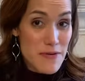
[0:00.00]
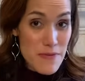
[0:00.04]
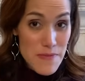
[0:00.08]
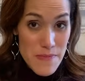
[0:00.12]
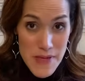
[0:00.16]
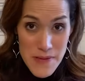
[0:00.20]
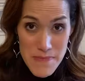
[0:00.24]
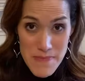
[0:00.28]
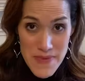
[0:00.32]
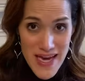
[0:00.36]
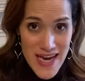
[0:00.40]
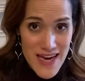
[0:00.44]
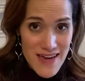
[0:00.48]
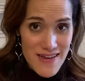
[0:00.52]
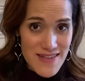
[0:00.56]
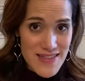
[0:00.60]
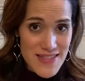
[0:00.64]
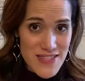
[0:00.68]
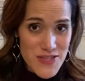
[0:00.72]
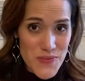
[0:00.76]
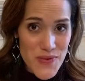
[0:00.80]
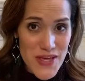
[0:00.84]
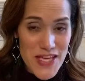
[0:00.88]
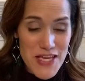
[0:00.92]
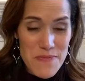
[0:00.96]
to be back
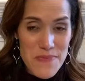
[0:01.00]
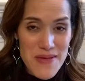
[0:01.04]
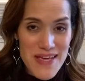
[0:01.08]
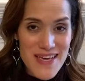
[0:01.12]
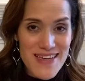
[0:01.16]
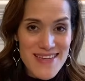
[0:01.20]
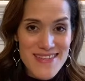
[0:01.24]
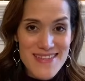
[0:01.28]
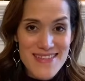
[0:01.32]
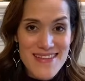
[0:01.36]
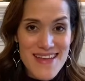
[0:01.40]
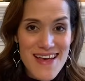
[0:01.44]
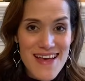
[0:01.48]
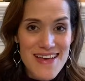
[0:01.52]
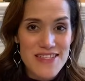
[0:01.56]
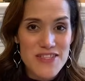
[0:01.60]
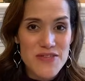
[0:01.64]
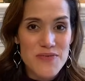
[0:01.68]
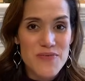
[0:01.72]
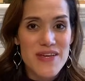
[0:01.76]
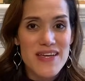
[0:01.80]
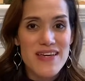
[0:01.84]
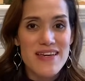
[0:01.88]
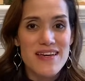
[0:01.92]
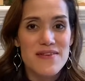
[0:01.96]
this week because
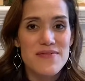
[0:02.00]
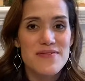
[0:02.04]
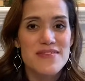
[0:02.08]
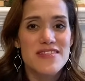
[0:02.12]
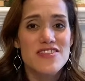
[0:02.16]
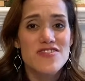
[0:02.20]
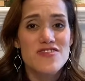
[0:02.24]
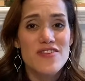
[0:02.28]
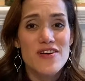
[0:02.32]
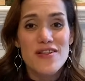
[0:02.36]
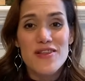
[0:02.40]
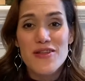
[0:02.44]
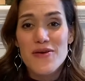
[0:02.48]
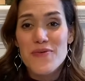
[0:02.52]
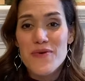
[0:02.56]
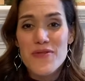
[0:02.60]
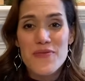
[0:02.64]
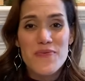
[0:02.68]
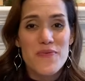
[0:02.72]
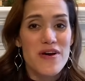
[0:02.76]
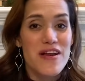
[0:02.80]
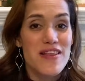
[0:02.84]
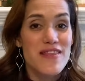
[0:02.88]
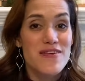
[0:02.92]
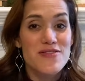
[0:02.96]
last week I was struggling
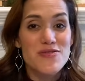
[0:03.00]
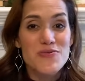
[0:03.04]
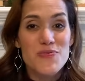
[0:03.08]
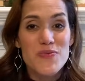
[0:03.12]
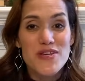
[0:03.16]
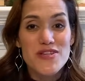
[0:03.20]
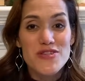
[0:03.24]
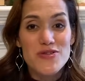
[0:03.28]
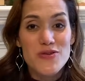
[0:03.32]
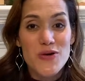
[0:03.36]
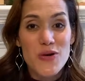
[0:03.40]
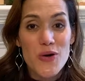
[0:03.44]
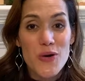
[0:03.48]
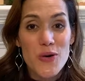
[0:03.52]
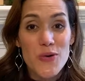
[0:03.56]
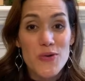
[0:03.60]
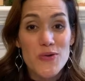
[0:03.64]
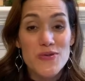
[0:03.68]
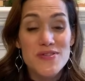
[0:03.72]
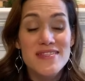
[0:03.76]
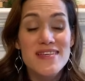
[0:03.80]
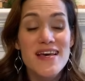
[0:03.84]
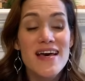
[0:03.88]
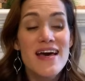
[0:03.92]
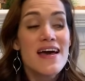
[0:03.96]
with one of those winter
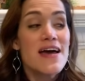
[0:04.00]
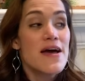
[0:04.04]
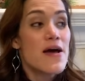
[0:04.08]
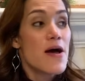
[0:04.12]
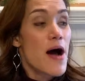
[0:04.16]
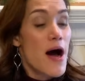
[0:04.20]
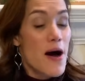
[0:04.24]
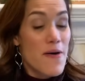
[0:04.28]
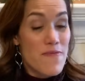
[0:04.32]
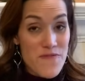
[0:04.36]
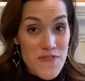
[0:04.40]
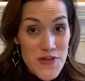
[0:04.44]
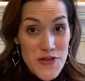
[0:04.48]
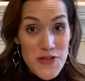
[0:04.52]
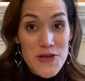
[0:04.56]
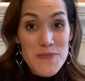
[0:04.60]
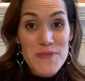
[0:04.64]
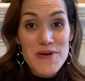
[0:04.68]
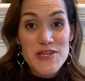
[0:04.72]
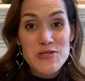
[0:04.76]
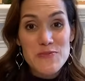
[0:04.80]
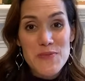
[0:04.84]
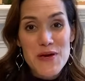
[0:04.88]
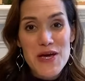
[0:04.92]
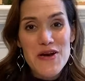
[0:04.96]
colds. I'm feeling
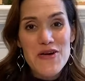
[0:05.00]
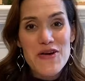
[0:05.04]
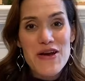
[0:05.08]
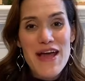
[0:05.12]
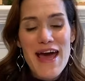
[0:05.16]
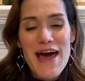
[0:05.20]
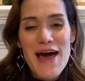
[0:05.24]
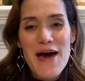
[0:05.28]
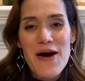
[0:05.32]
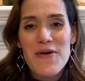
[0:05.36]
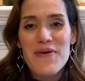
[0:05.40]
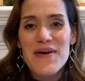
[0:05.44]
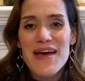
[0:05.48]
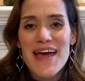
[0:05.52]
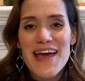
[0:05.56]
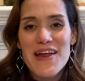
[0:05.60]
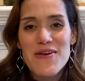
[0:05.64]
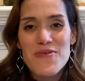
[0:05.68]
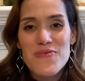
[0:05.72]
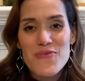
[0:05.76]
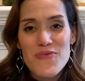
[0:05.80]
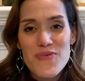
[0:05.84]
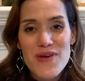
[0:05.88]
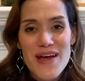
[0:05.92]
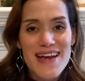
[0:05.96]
much better now
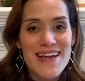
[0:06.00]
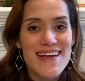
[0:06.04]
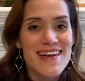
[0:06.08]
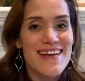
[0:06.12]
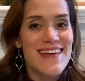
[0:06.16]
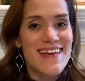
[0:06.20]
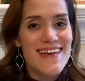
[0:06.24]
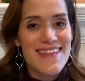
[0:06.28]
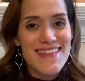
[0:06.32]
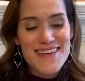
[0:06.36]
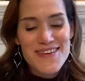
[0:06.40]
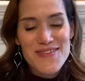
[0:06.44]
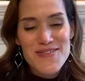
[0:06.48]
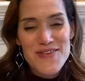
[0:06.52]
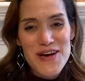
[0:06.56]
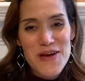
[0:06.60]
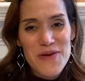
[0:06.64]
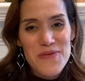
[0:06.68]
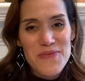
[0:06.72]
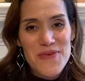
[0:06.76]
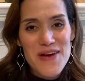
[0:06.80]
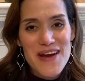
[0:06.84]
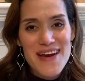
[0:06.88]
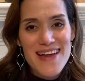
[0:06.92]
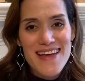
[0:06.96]
and ready to hit the
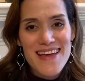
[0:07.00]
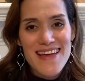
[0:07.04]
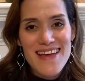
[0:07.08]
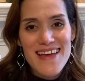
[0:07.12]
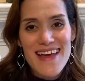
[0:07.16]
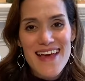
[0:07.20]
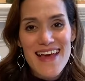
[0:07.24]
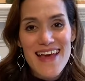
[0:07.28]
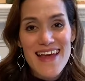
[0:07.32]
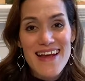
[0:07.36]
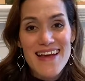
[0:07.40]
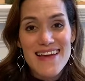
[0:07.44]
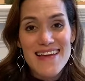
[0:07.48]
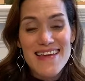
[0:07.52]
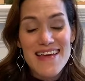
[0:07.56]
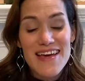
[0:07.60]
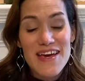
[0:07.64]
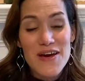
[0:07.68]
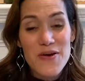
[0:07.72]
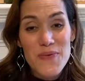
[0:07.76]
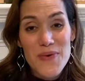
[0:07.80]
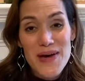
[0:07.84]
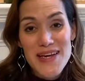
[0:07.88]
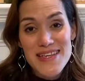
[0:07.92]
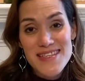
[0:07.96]
ground running, and I
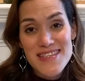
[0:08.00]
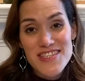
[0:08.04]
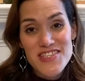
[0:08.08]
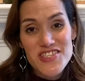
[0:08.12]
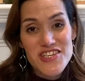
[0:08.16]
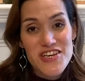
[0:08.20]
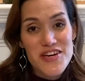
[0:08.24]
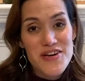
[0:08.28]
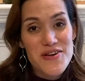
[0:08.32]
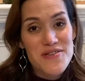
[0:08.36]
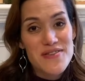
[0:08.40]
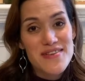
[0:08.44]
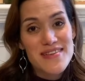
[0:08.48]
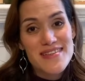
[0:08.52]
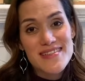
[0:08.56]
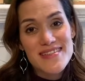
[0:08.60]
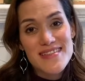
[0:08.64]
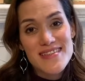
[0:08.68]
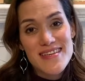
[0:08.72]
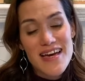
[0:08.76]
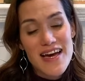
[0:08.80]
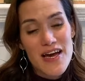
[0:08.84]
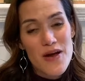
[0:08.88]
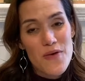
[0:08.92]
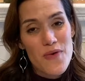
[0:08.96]
can't wait to share this
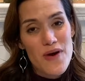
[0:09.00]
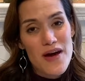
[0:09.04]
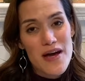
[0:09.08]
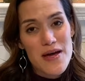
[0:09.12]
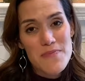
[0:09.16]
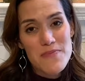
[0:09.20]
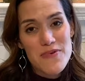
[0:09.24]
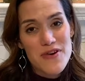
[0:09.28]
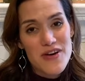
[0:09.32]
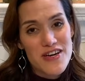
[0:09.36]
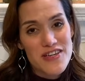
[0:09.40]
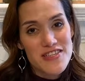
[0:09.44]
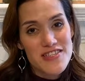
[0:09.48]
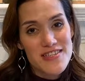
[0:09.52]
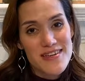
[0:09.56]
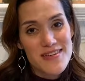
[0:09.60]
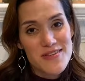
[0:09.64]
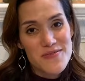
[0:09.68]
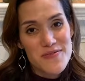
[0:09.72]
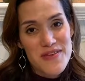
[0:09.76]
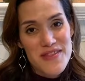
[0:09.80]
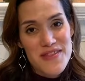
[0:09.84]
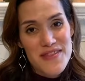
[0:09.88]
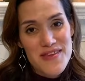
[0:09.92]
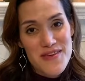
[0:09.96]
DIY
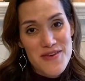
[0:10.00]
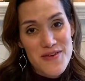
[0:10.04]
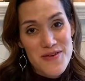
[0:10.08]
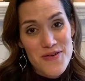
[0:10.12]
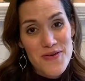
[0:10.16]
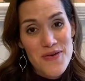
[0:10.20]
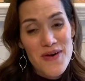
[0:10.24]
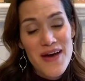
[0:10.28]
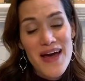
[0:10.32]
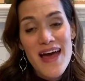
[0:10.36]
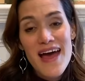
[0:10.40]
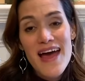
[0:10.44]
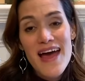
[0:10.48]
project with you.